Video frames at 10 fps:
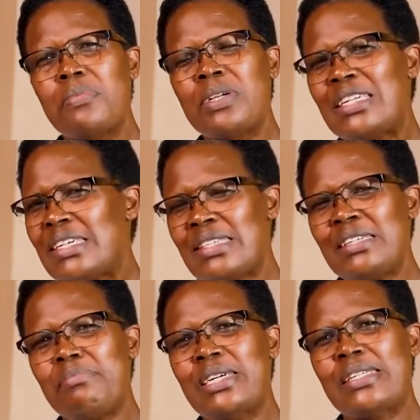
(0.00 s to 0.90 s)
it
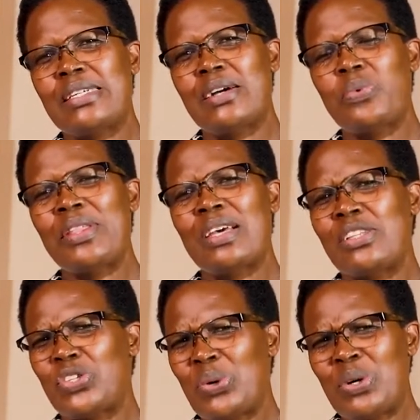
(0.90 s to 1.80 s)
doesn't matter whether
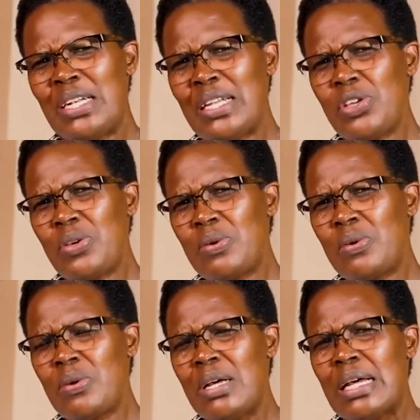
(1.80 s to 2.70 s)
it's only
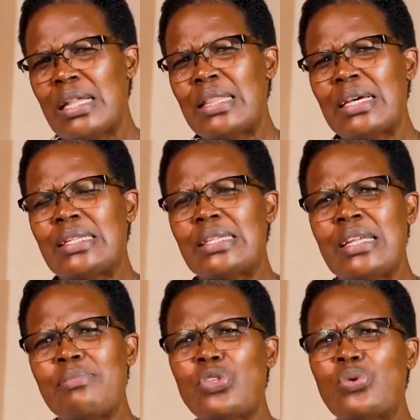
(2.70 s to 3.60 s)
you that
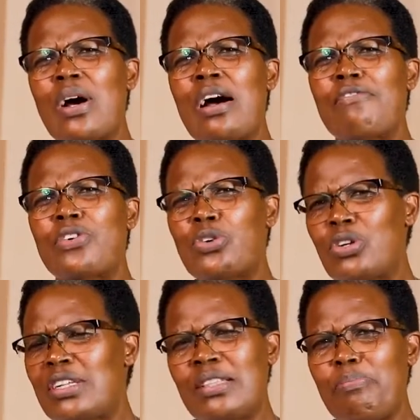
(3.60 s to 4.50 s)
seems to have
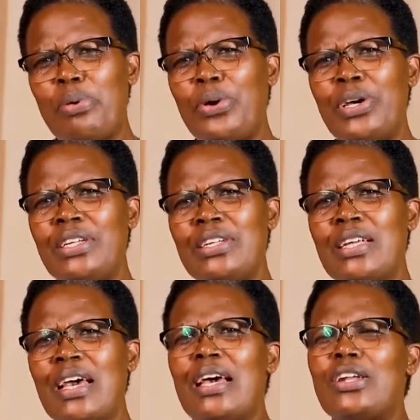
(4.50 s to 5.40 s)
got the point.
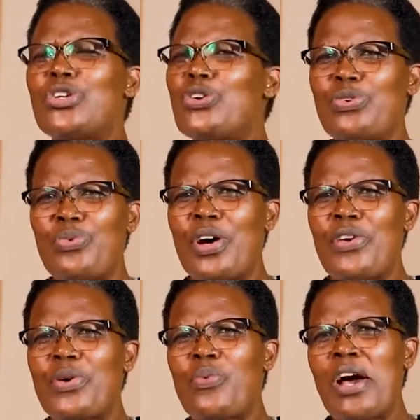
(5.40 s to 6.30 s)
Don't
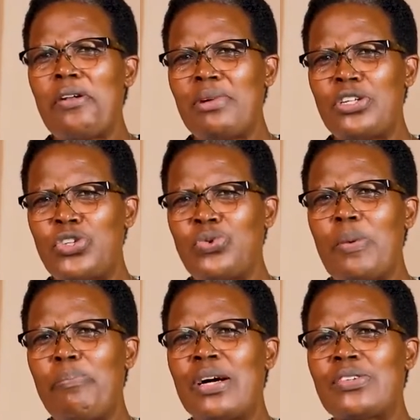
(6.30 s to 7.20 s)
worry. One mature
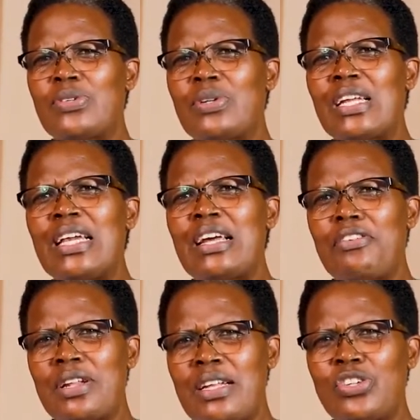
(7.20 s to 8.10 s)
person in a
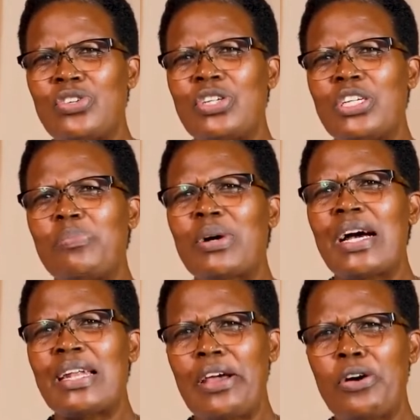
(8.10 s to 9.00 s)
relationship
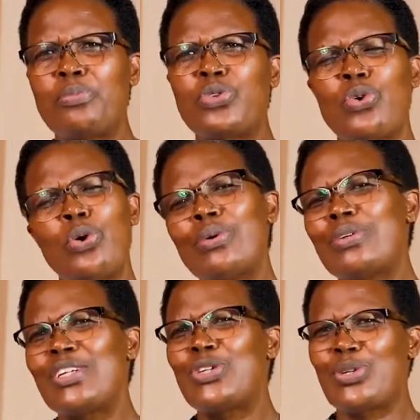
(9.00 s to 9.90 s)
can help to
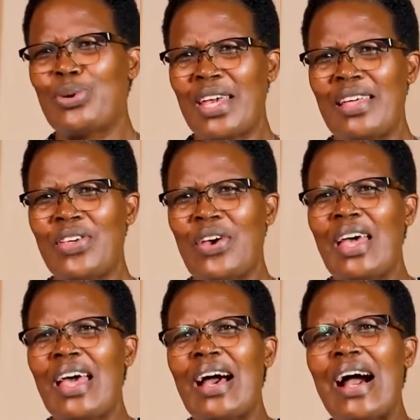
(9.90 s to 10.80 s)
hold it together
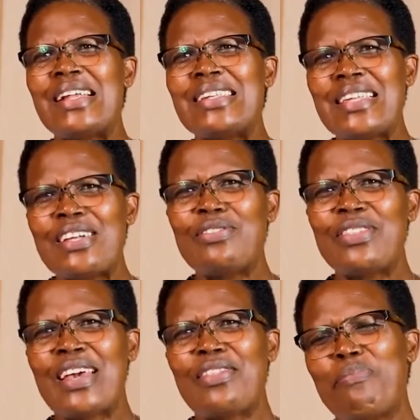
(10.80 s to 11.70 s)
until
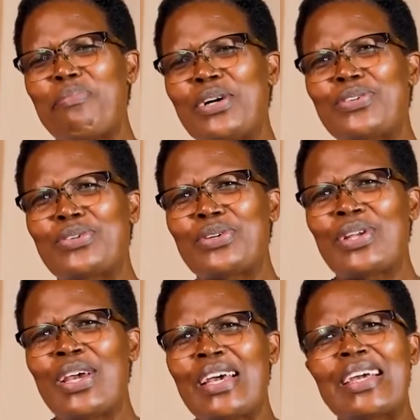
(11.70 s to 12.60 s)
the other person
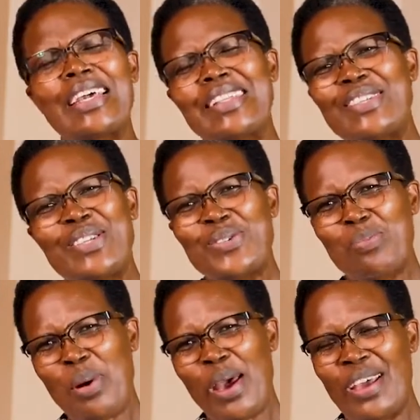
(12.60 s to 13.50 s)
gets
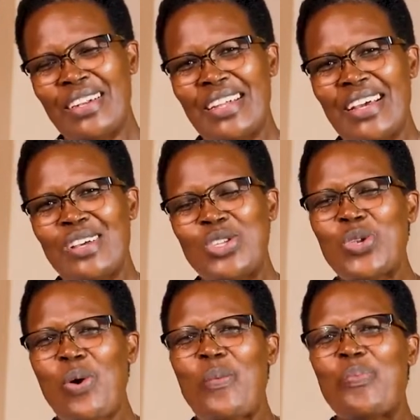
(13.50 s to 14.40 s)
inspired.
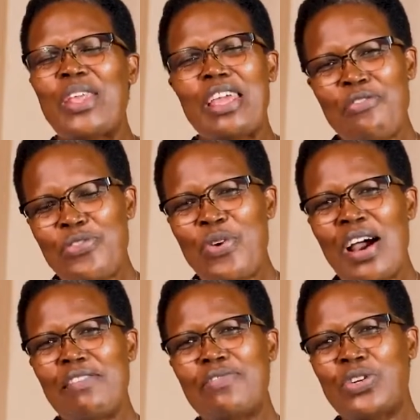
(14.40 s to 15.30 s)
So if you
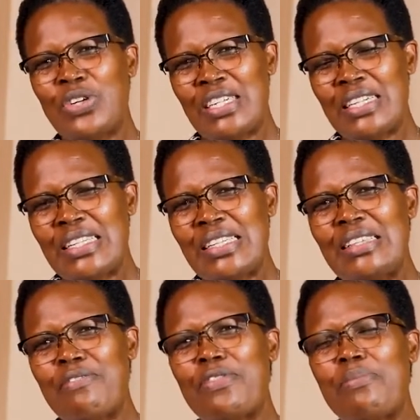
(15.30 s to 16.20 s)
have gotten
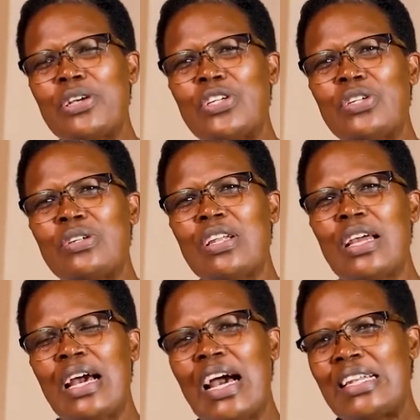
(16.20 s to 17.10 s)
this information
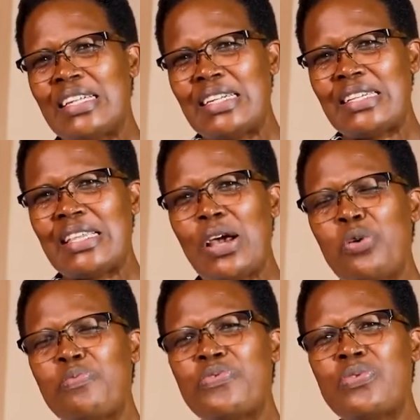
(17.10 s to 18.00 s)
and it is
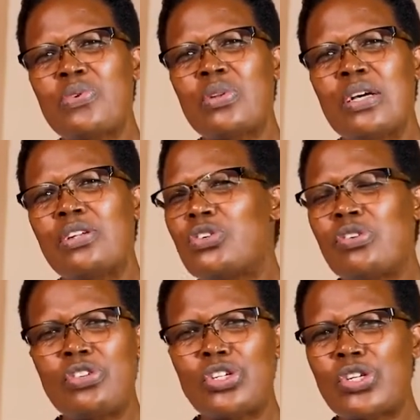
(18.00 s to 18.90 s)
helpful, don't